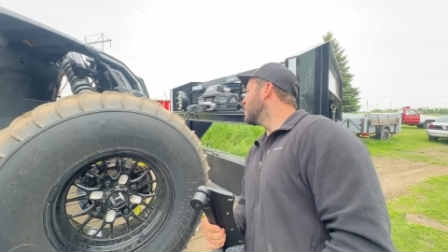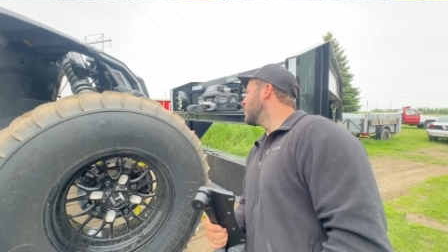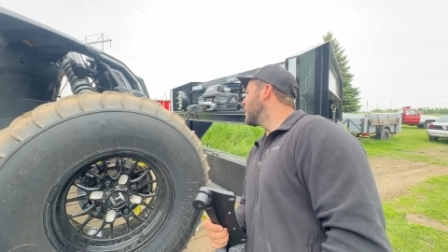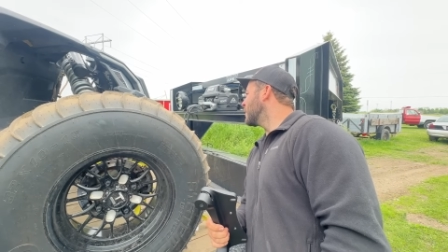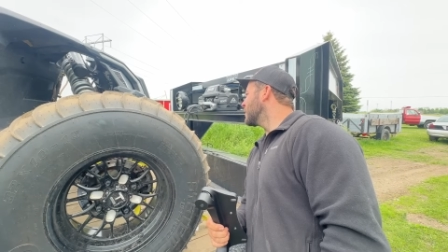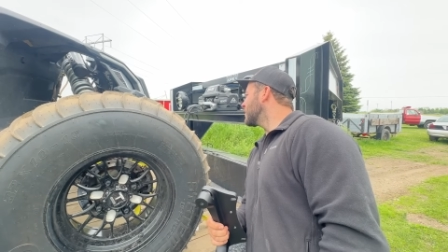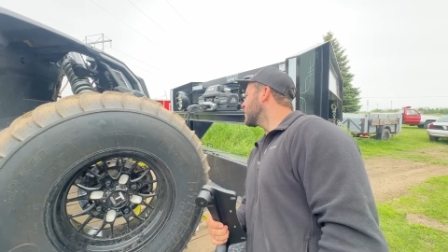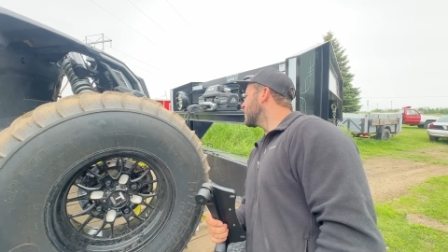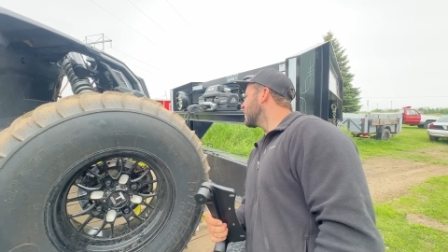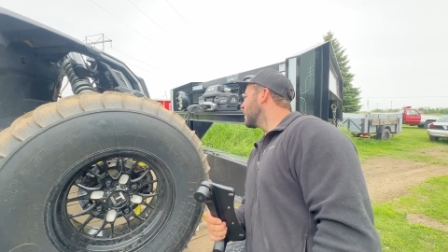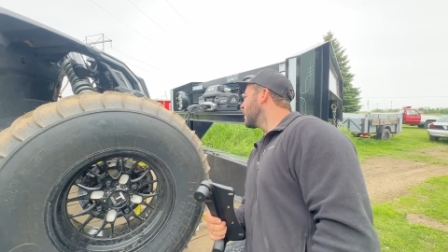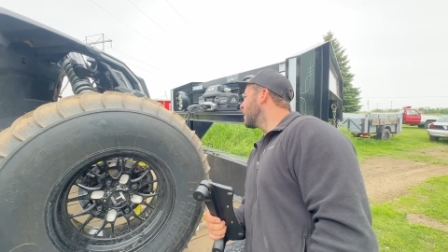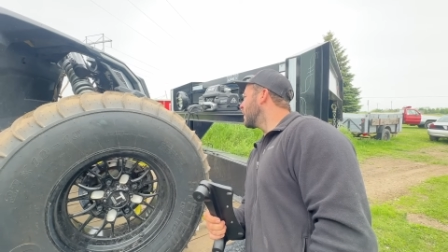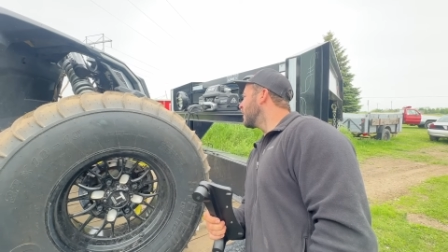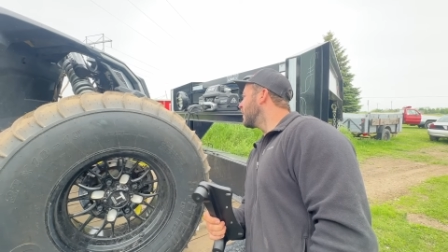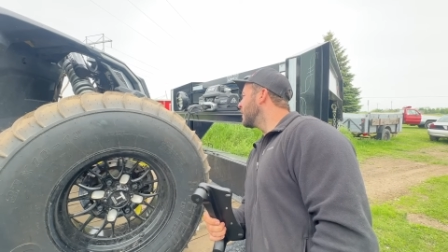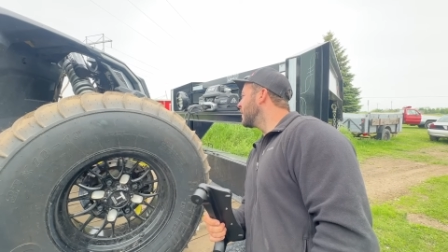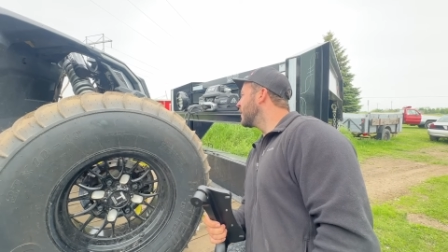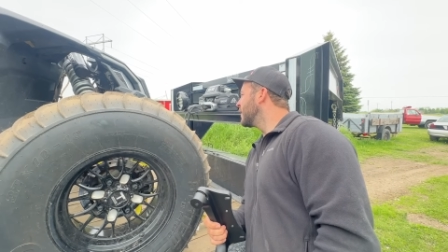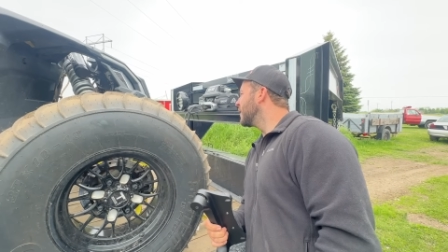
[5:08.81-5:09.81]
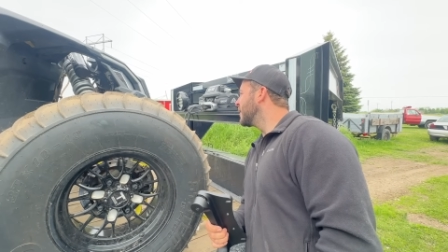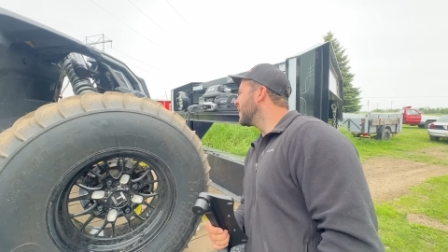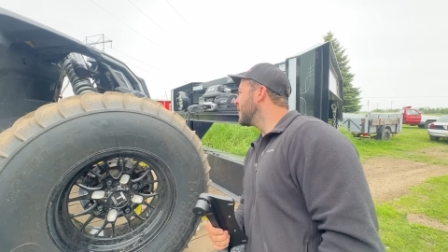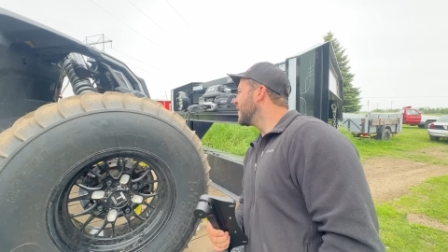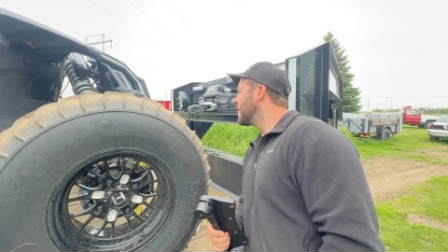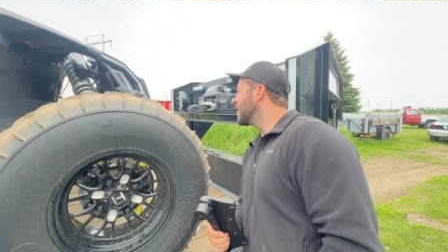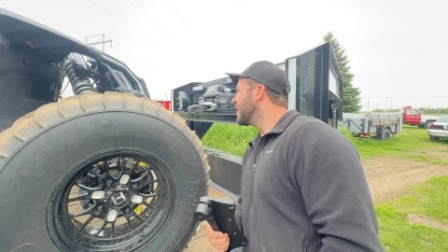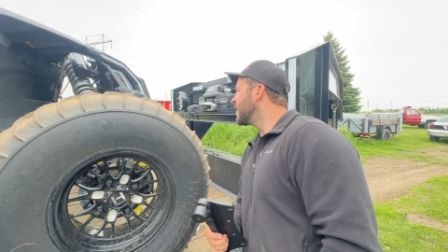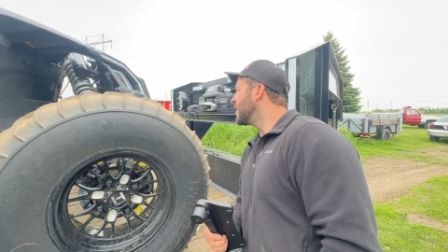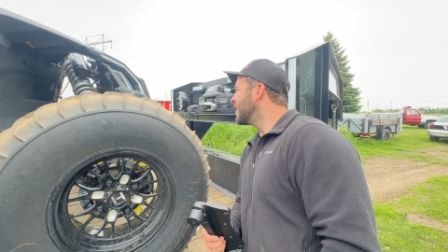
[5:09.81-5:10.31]
but
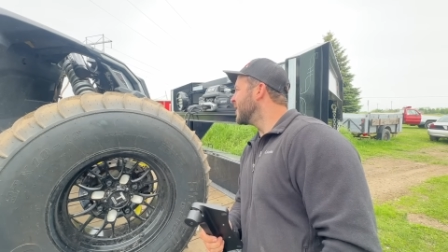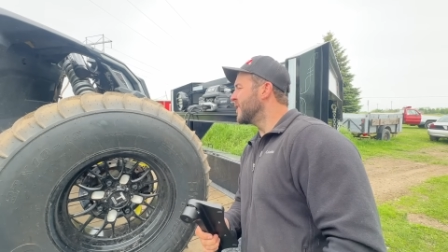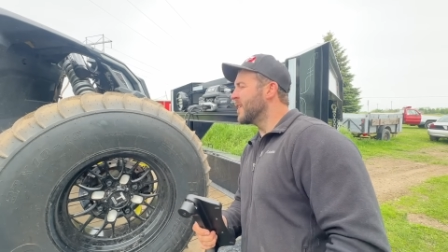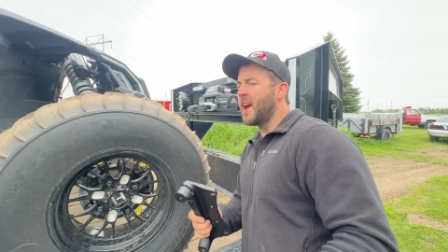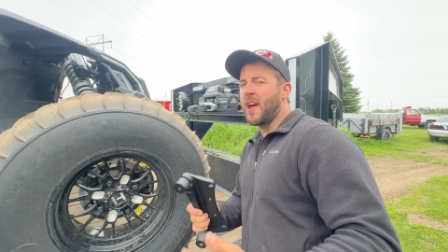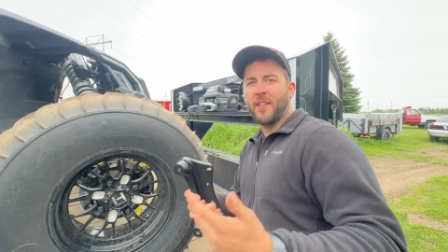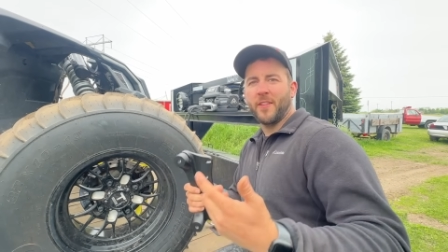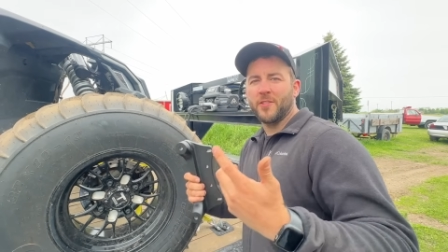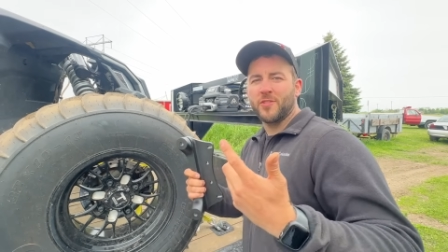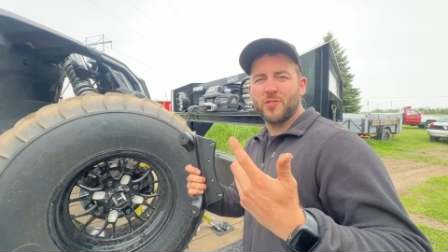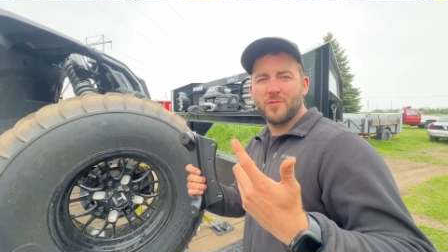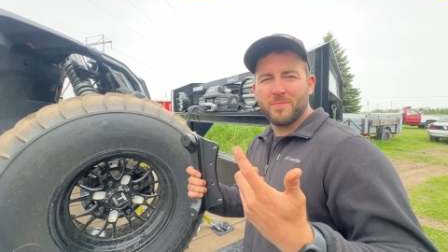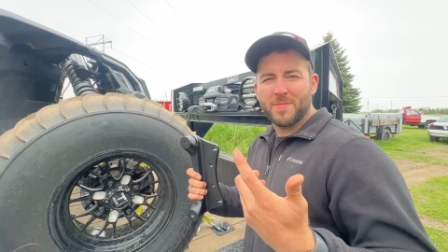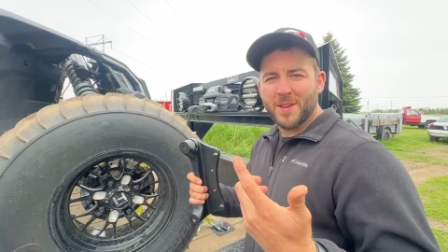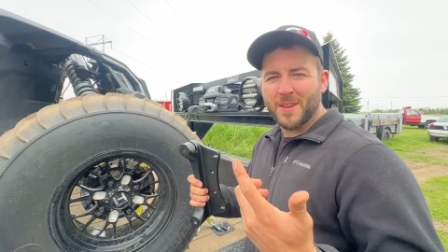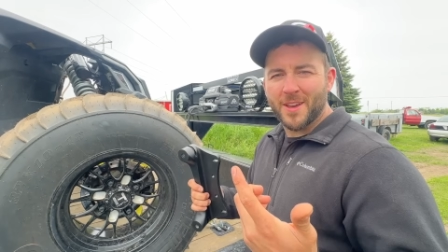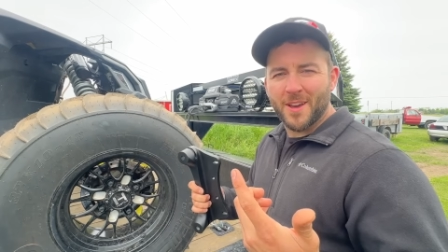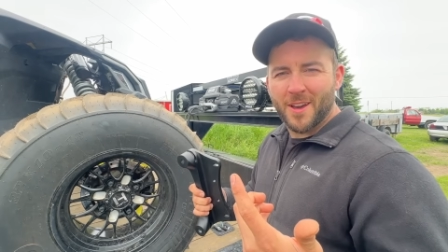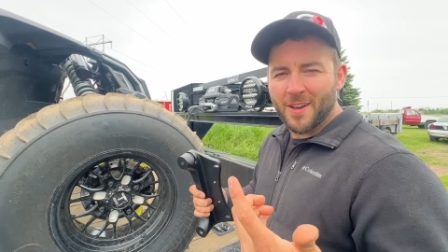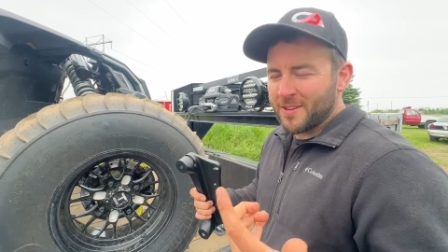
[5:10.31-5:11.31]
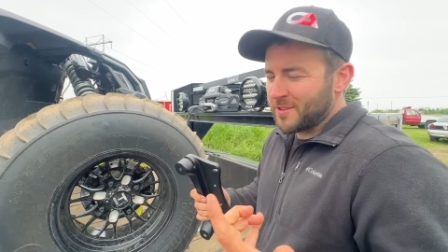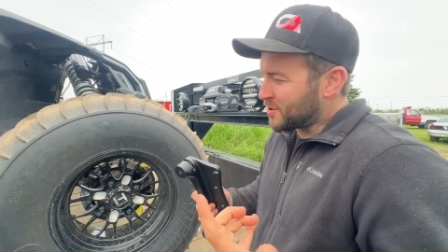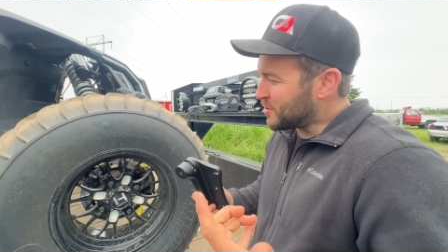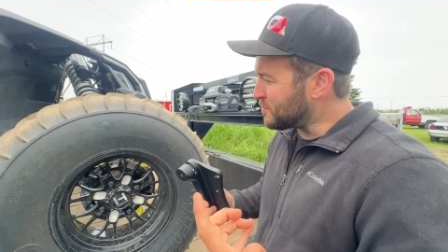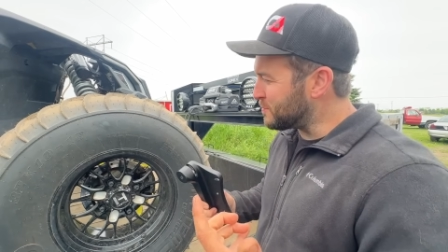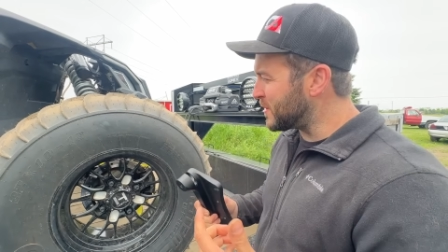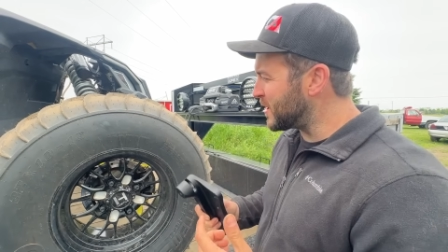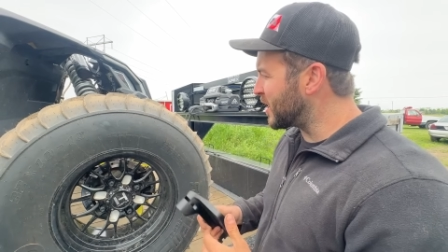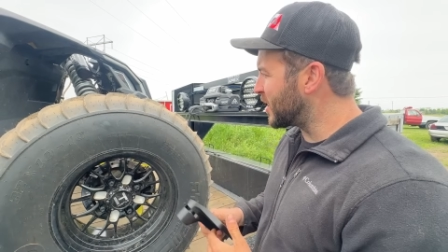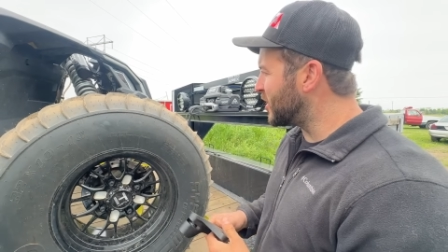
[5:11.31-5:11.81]
yeah, this should be
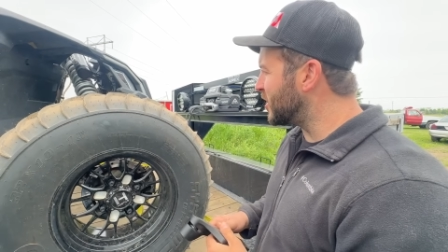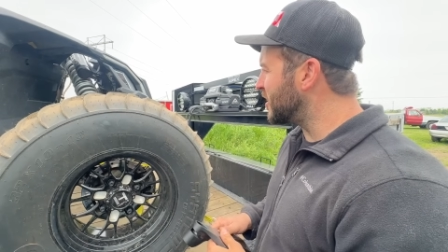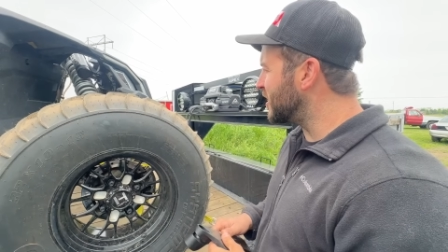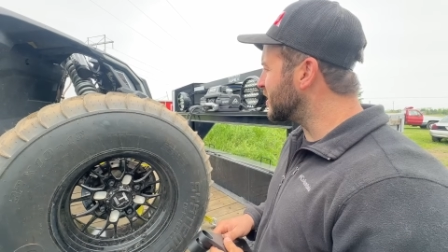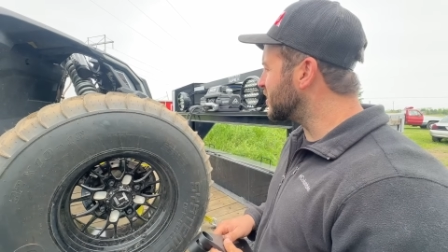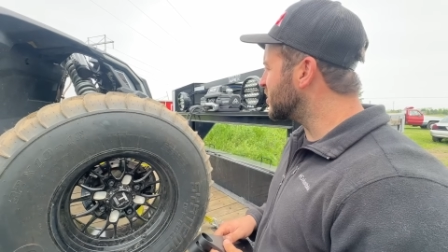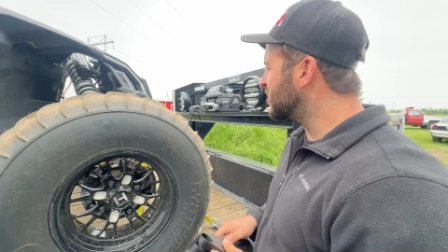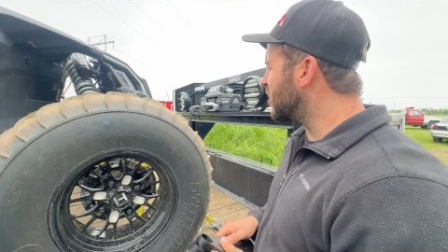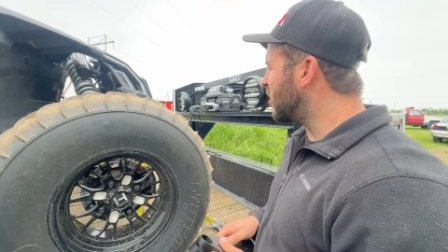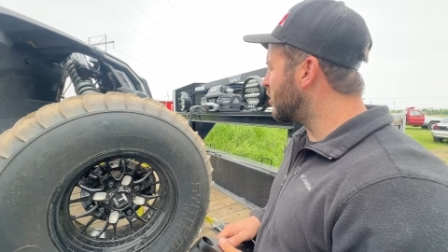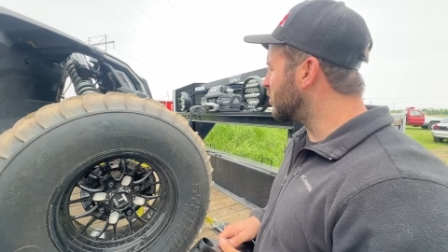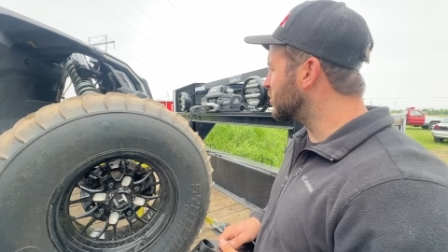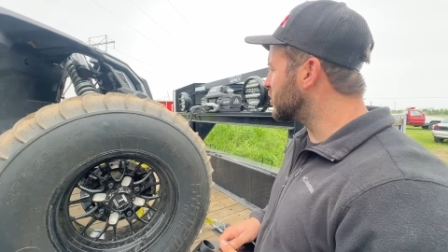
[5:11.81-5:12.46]
a good install.